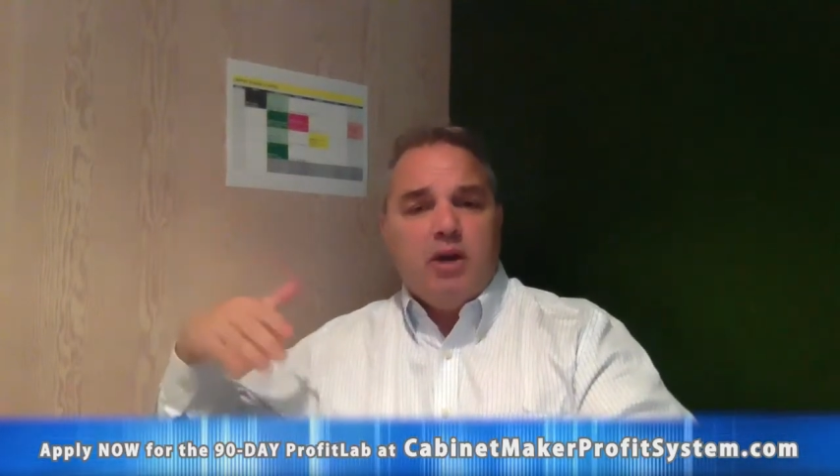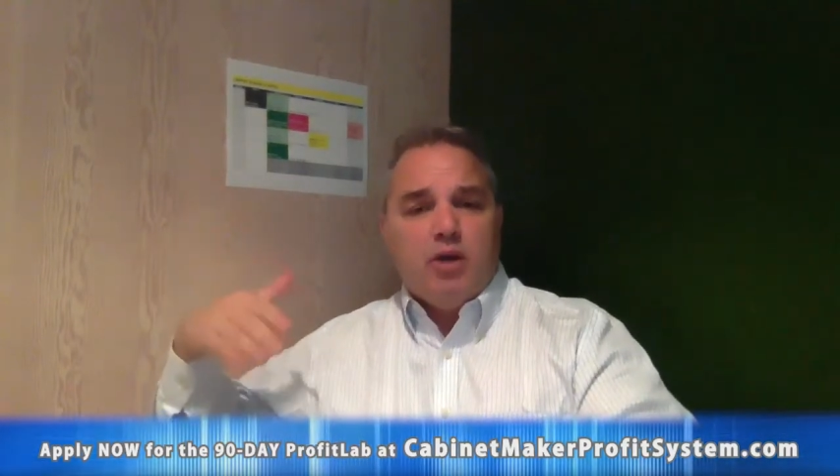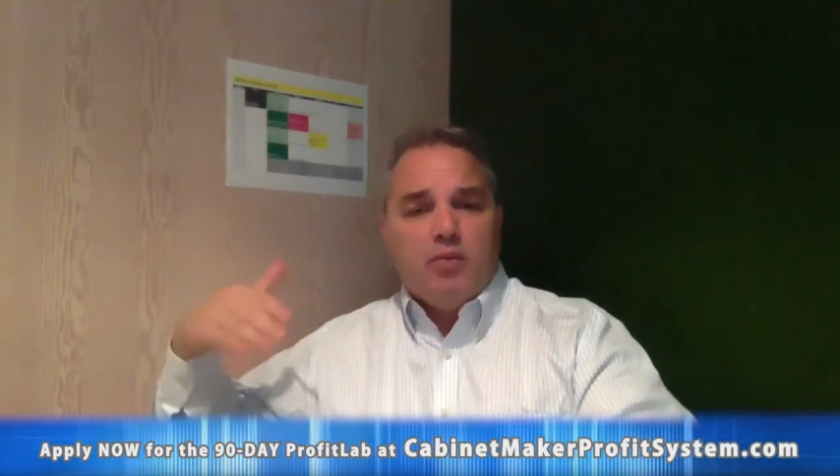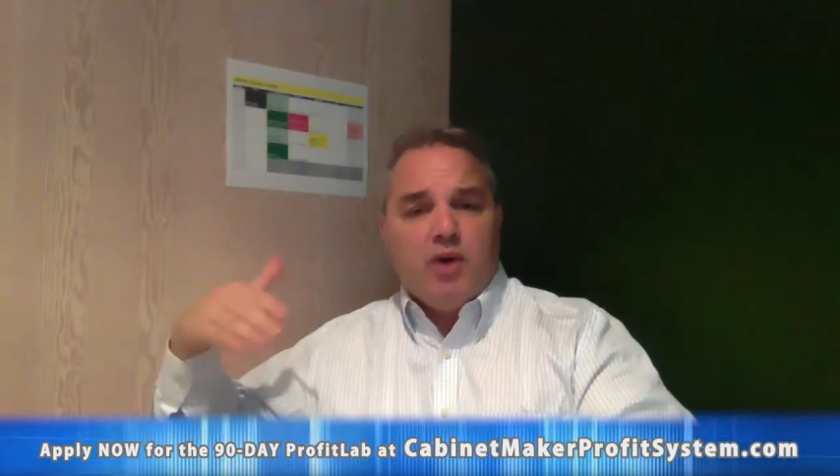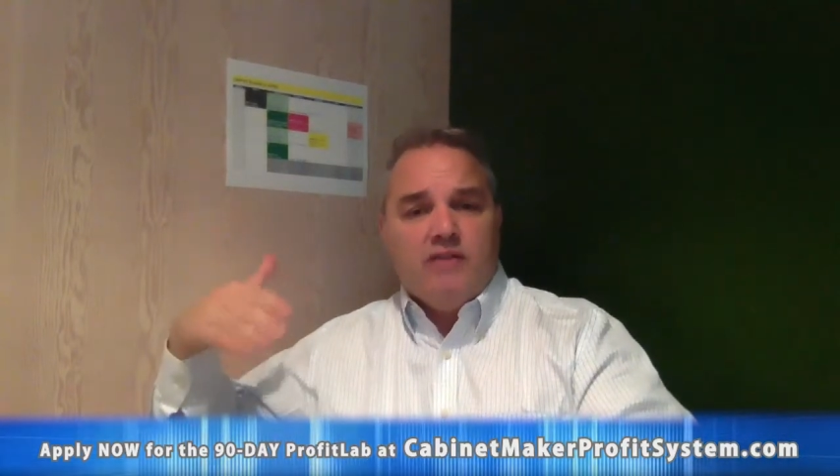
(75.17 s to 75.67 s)
Maker
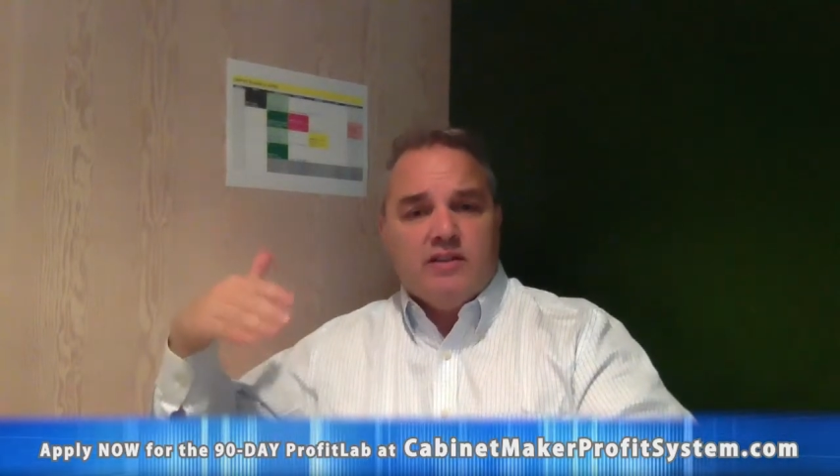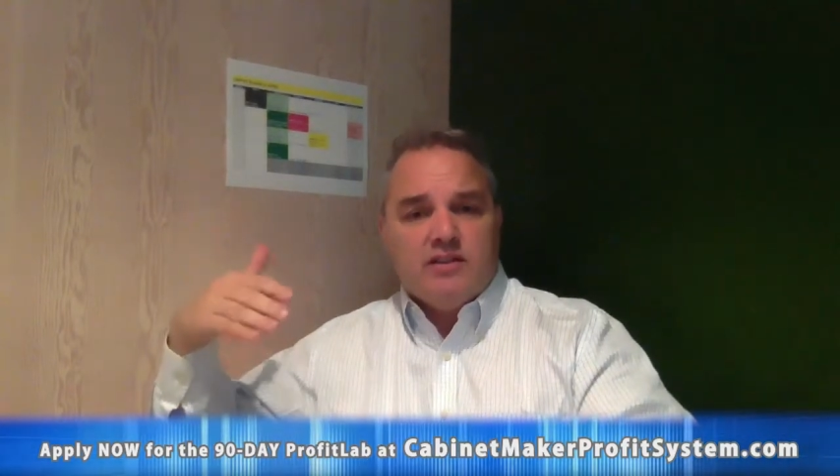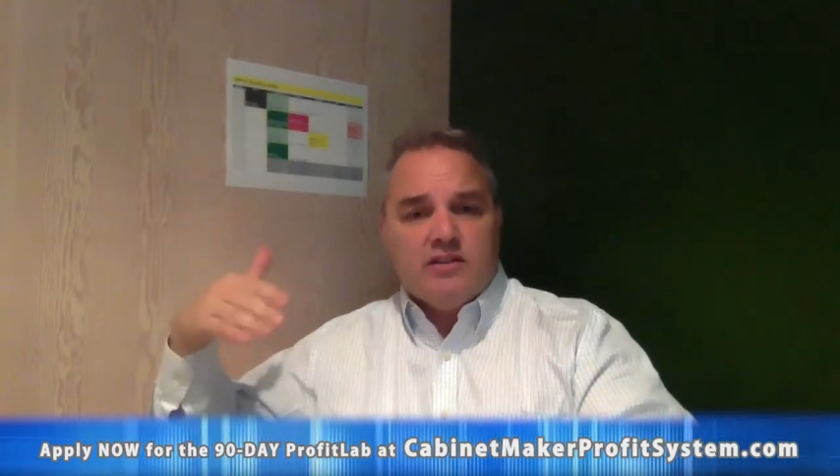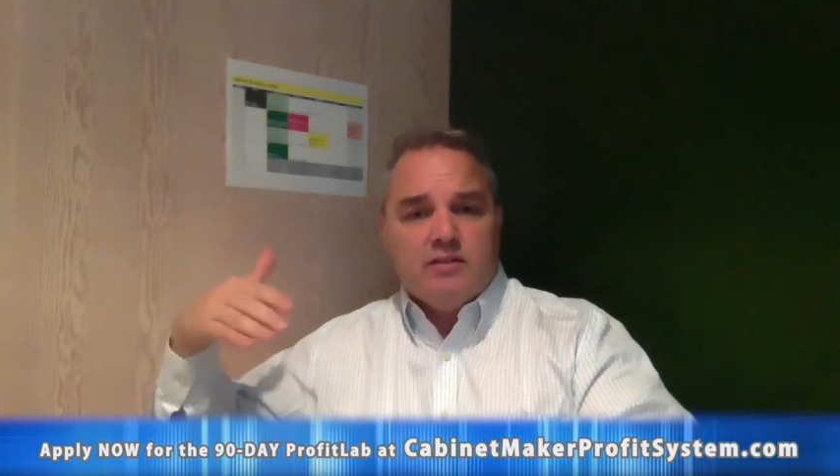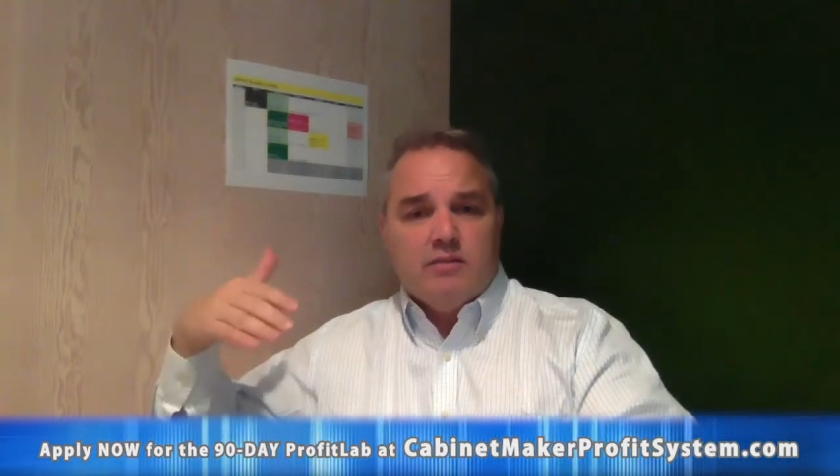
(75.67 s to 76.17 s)
Profit
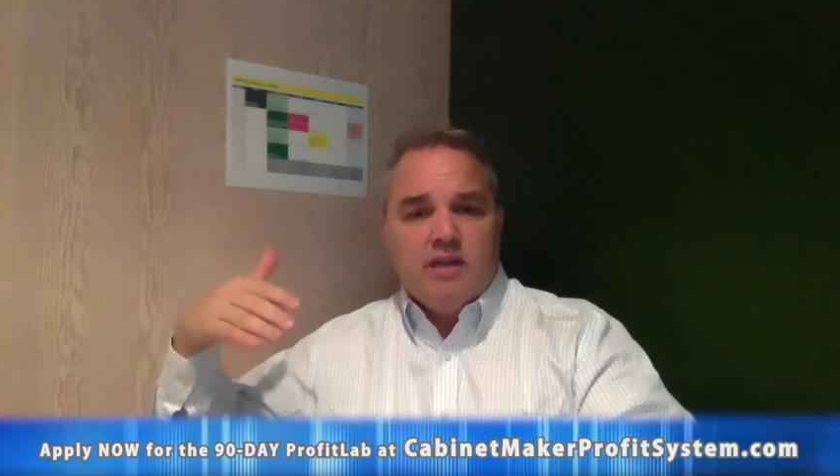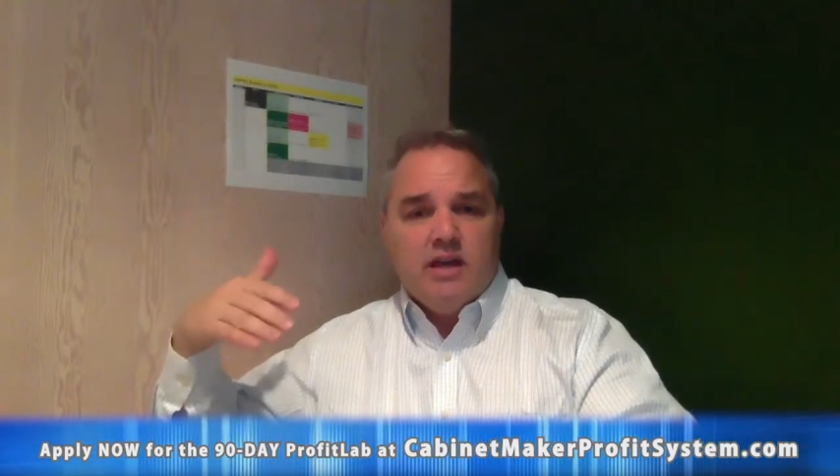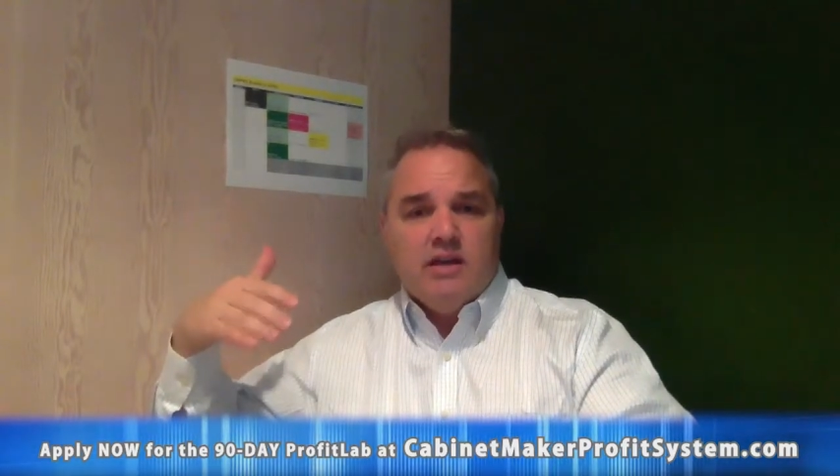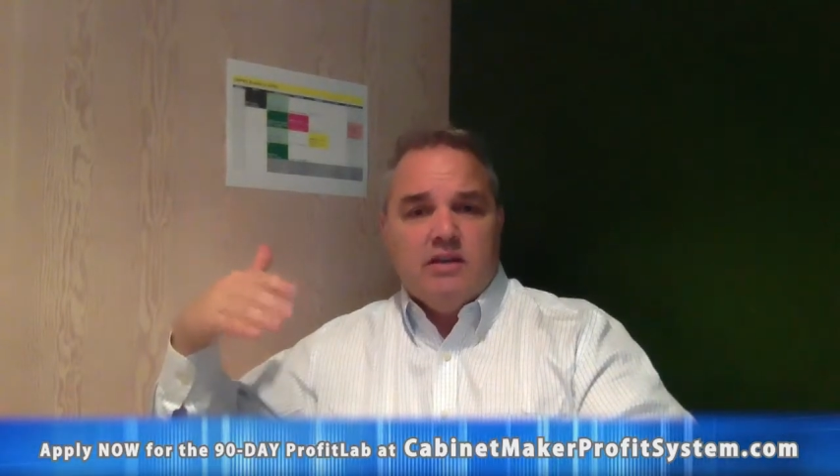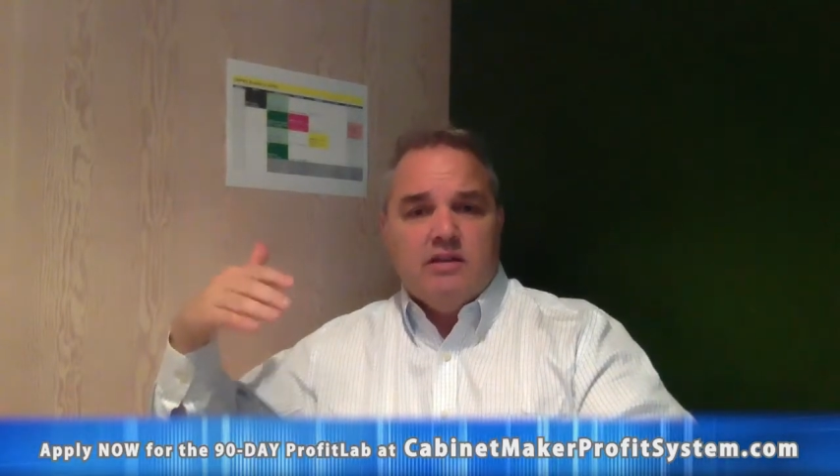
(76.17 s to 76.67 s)
System
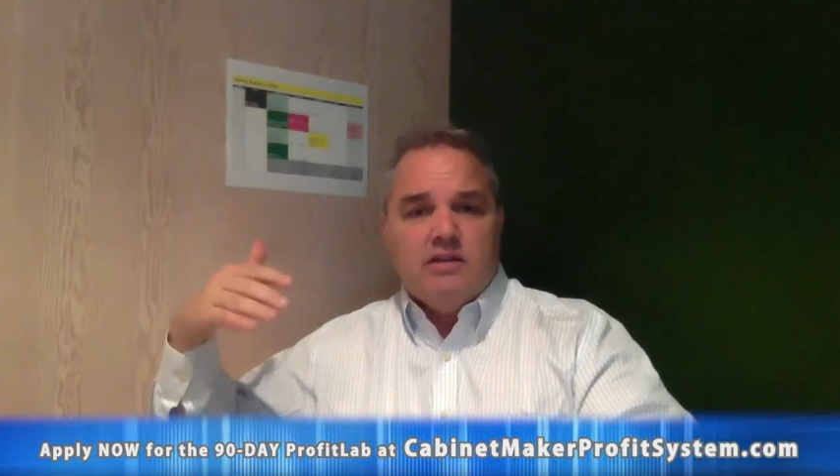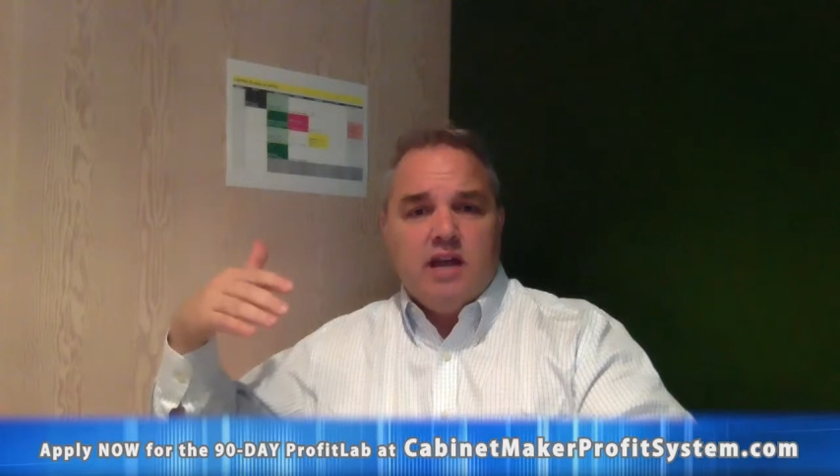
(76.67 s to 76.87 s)
is